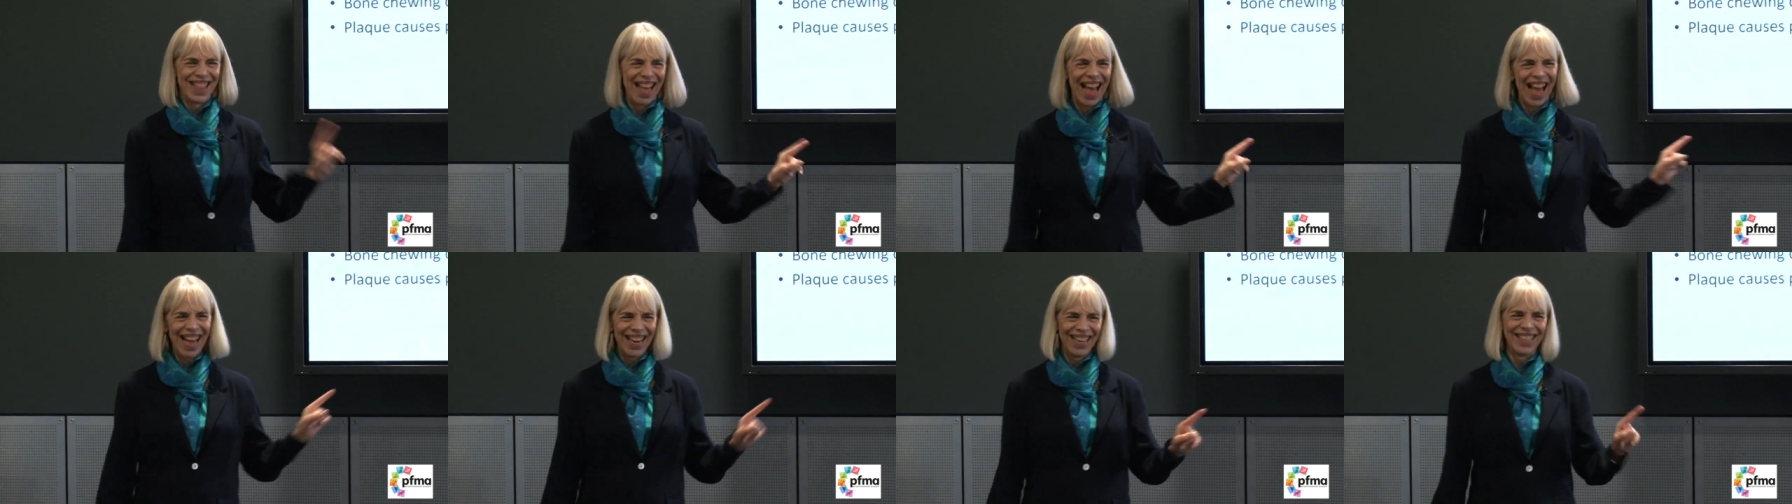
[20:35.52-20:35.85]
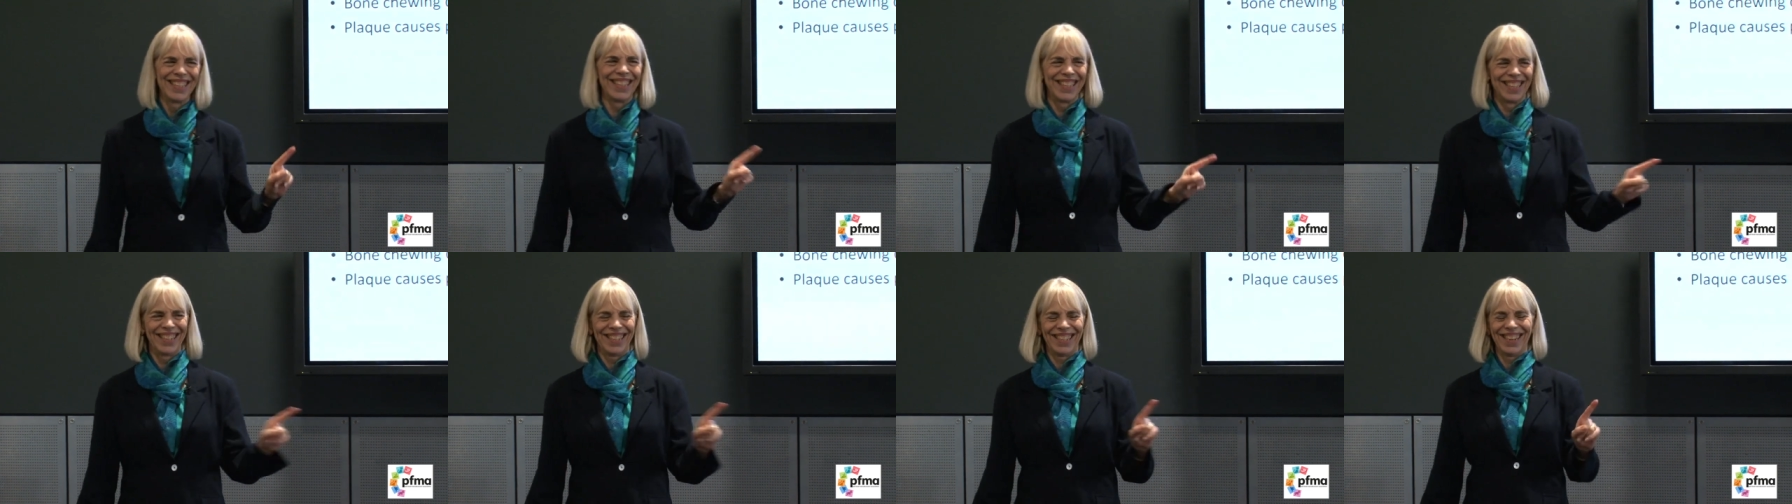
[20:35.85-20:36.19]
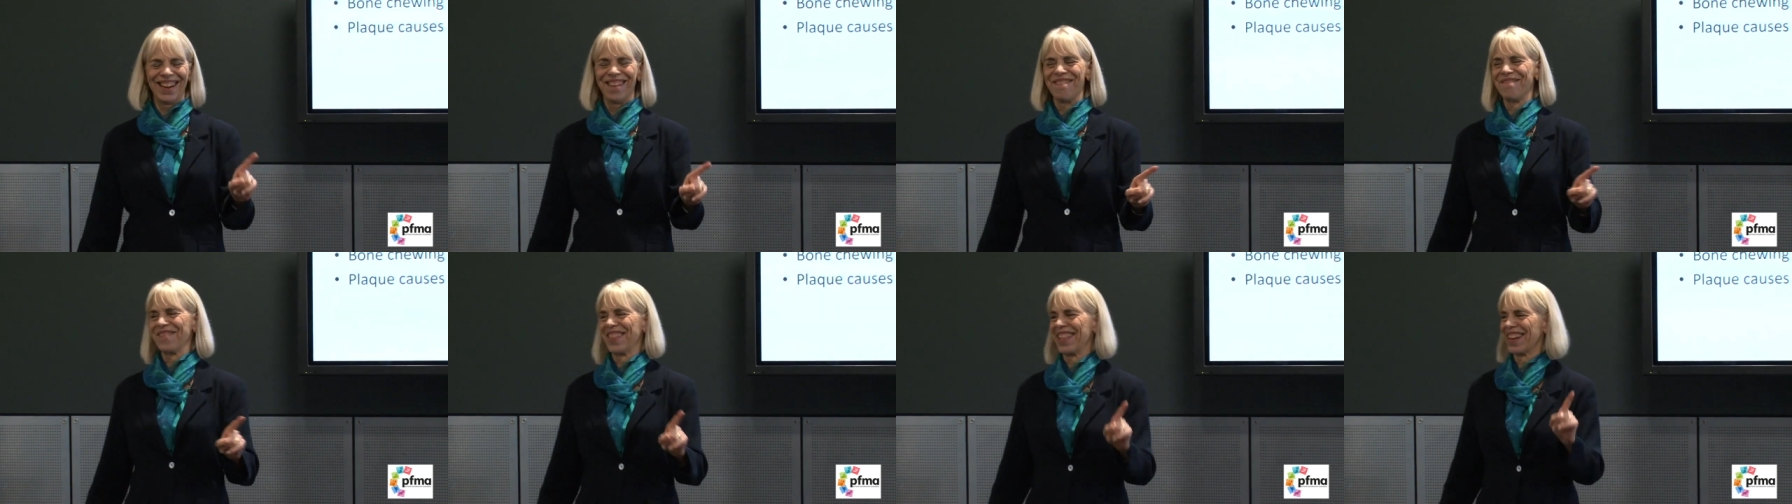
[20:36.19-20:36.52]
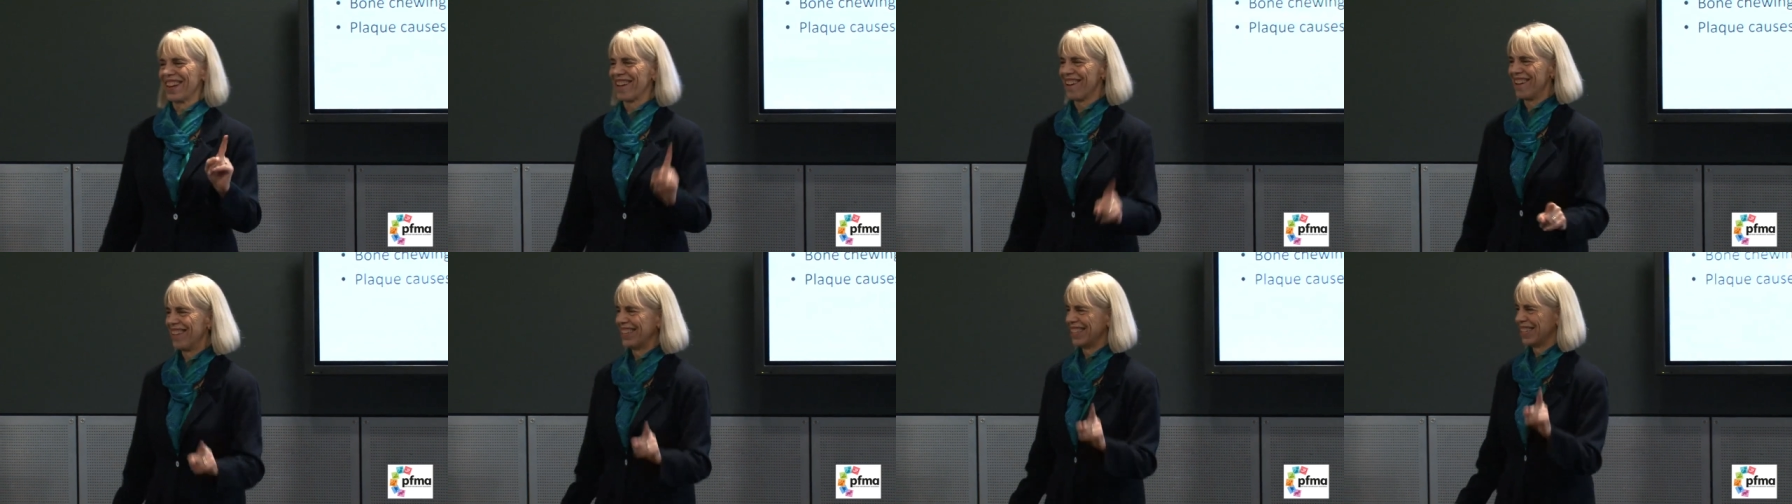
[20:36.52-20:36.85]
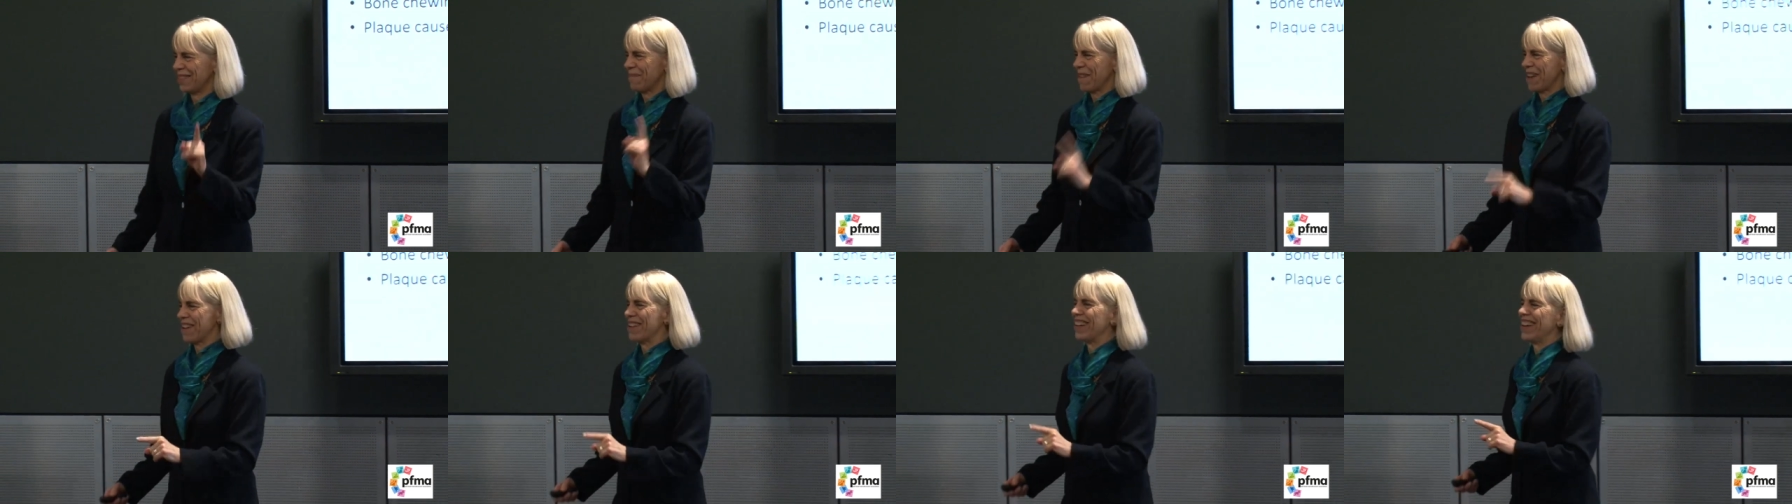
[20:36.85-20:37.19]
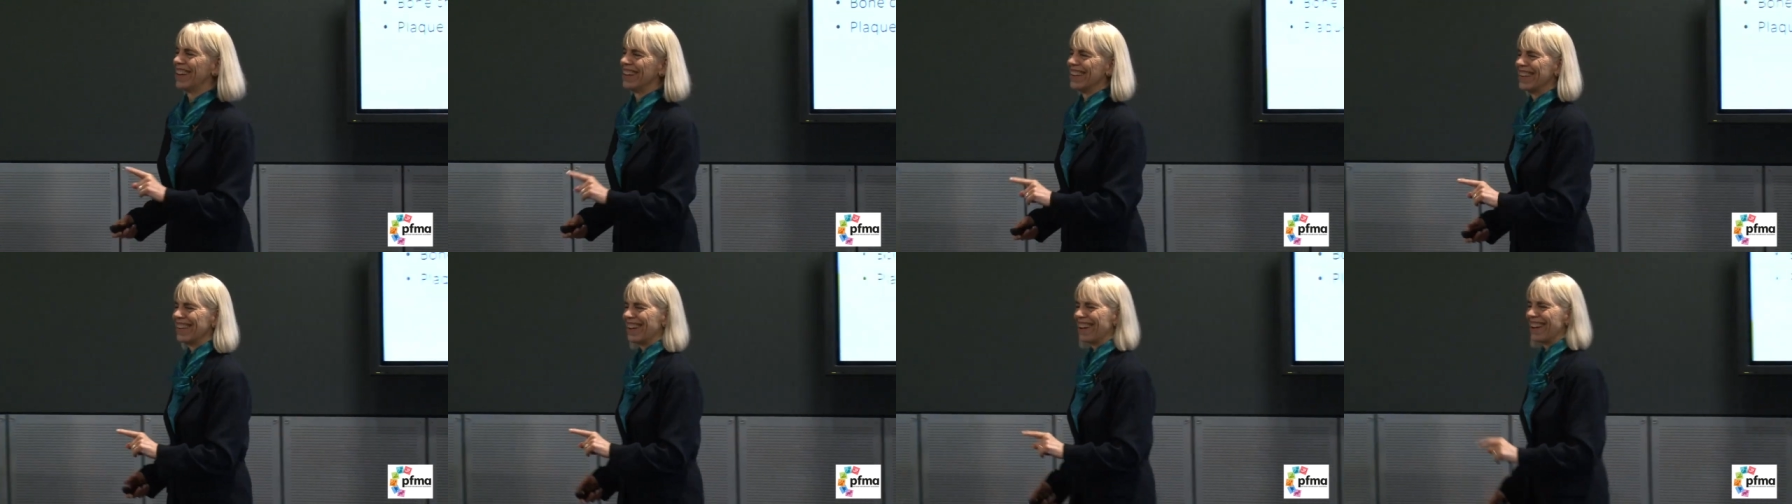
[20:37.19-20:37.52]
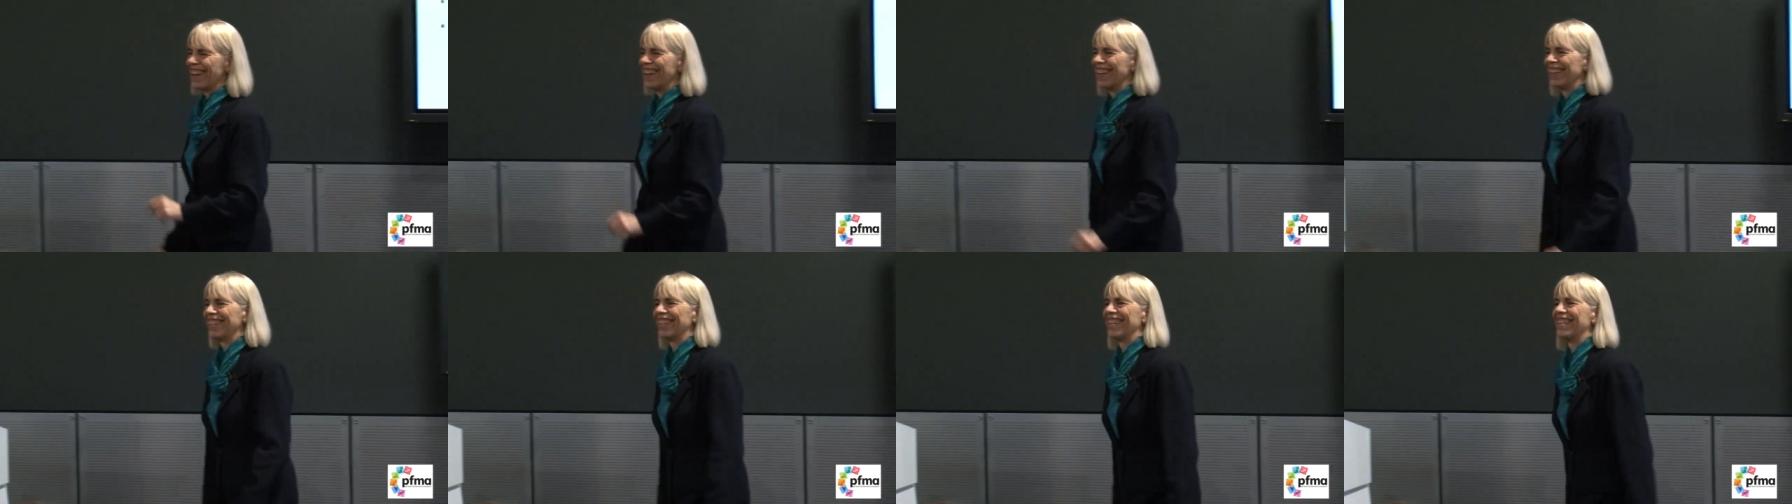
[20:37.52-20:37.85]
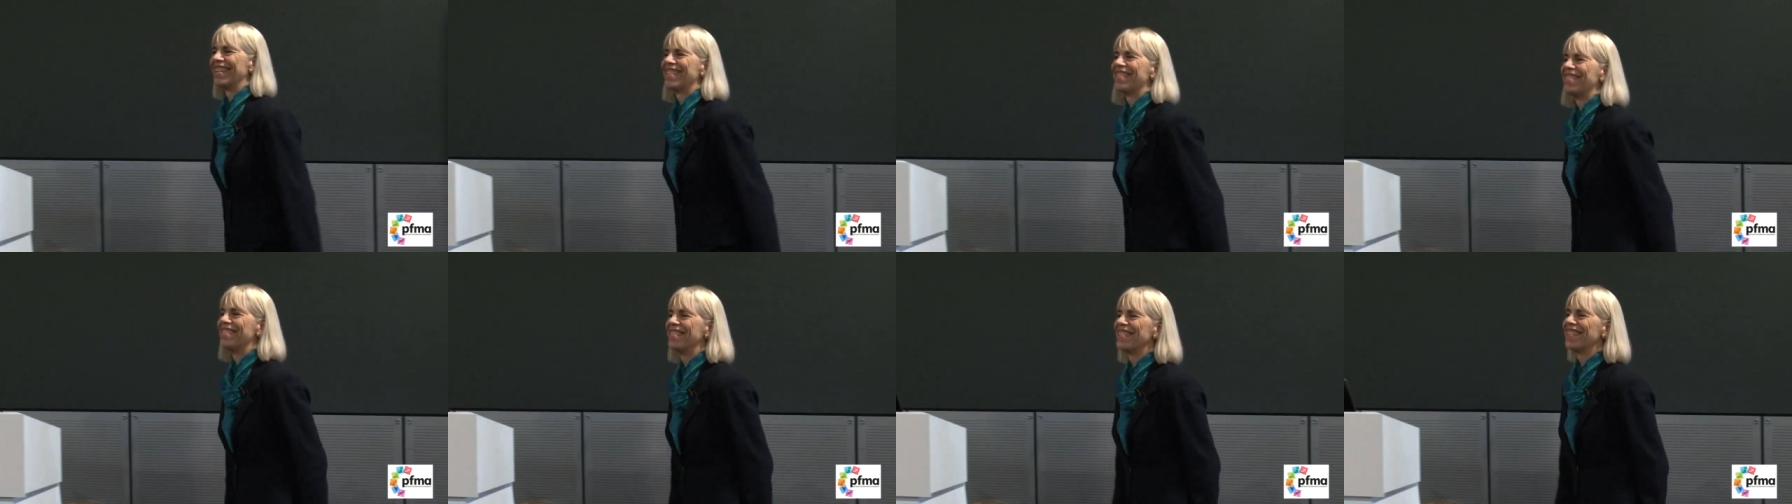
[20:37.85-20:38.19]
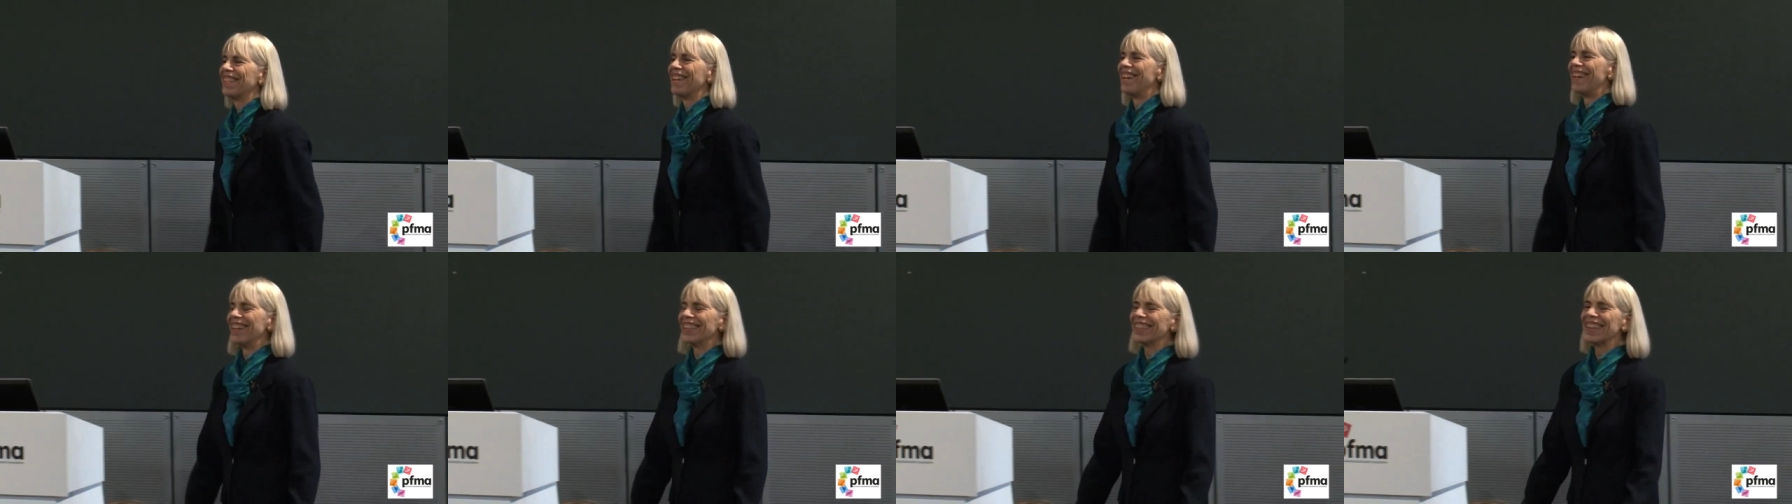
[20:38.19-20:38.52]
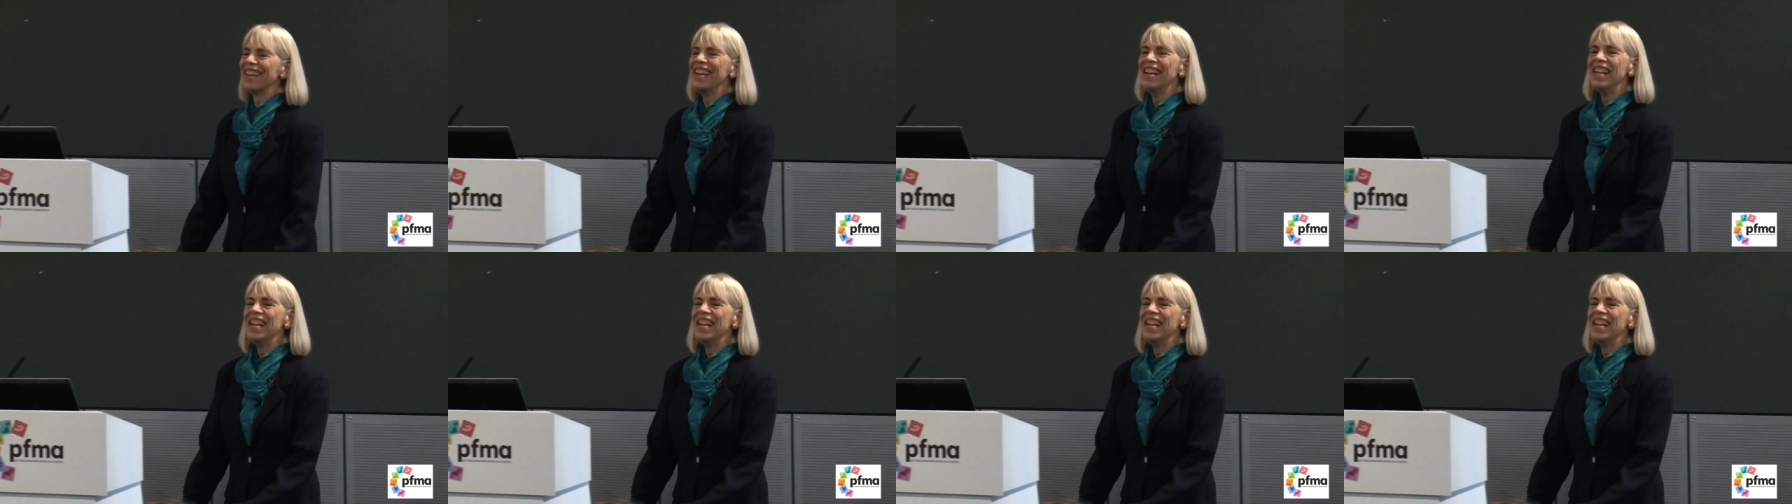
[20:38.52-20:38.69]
that is the stuff that causes periodontitis and tooth loss.